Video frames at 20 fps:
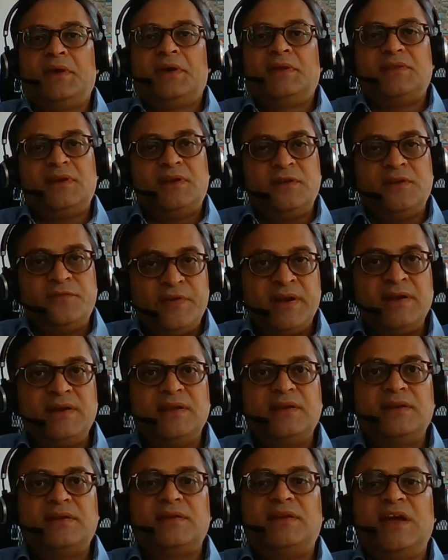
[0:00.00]
The
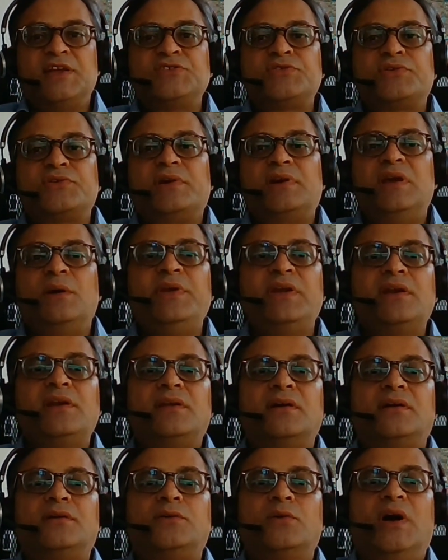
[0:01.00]
defendant naturally
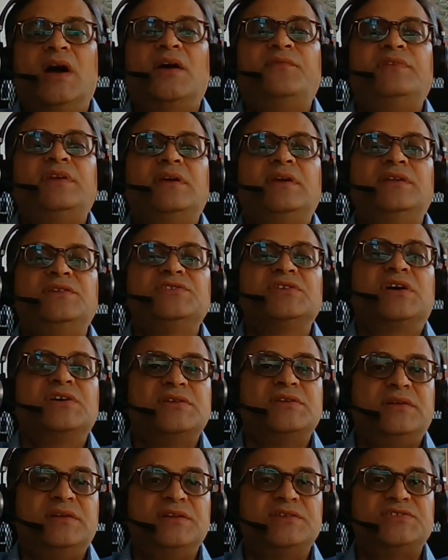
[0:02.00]
appealed to have the
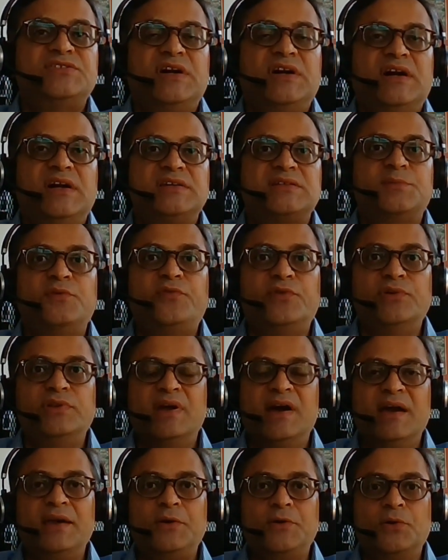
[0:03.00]
injunction discharged before
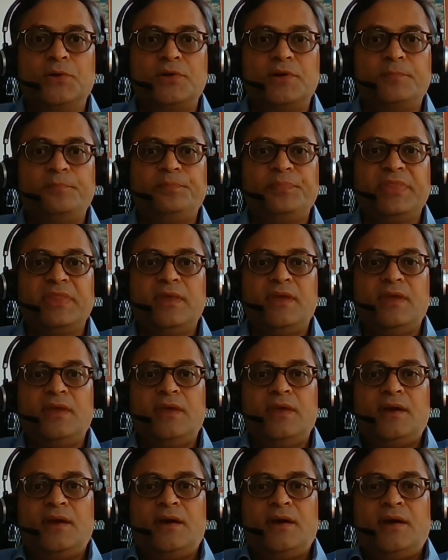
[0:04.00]
the High Court.
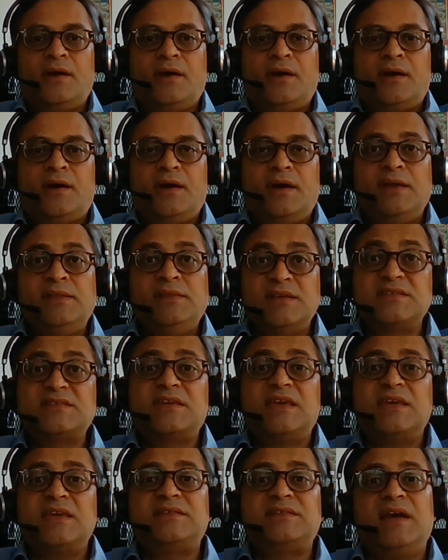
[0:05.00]
In this
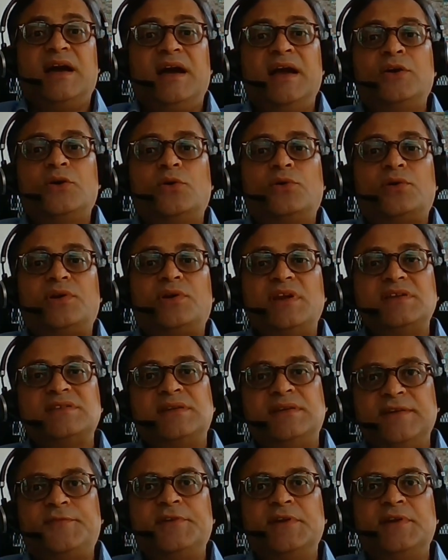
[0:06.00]
case, the High Court
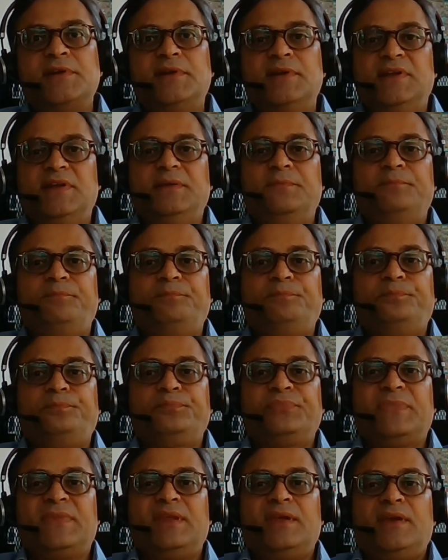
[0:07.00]
reasoned differently.
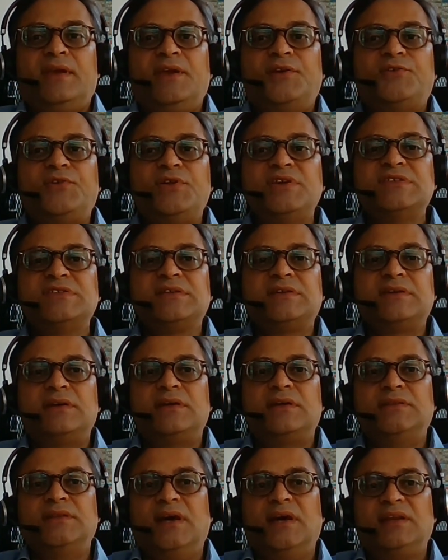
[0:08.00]
It
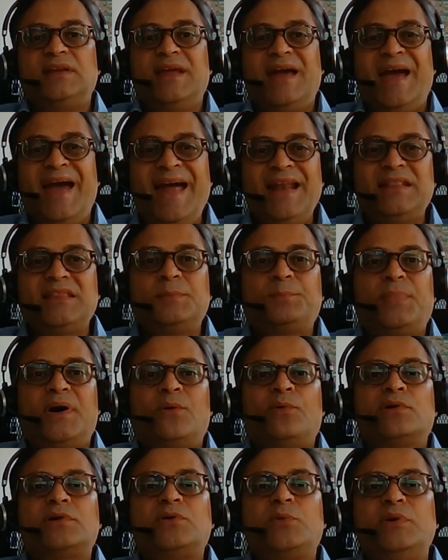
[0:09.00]
reasoned that it had the
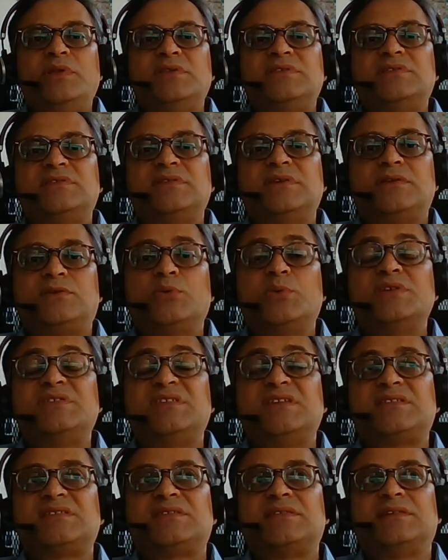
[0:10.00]
power to
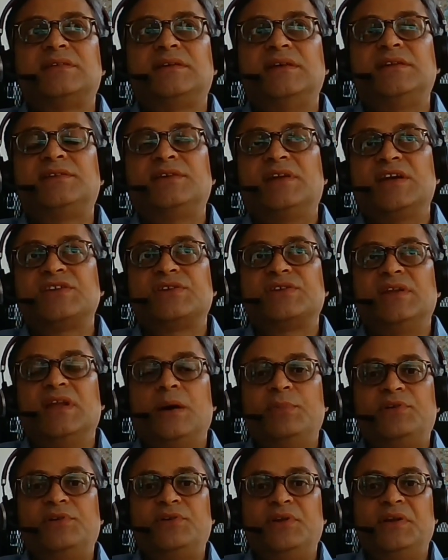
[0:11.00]
assist international
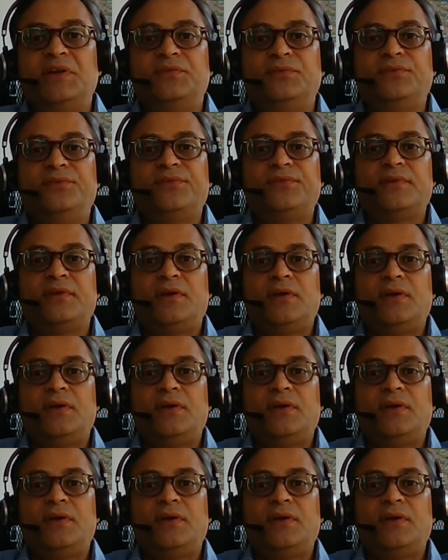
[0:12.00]
arbitrations,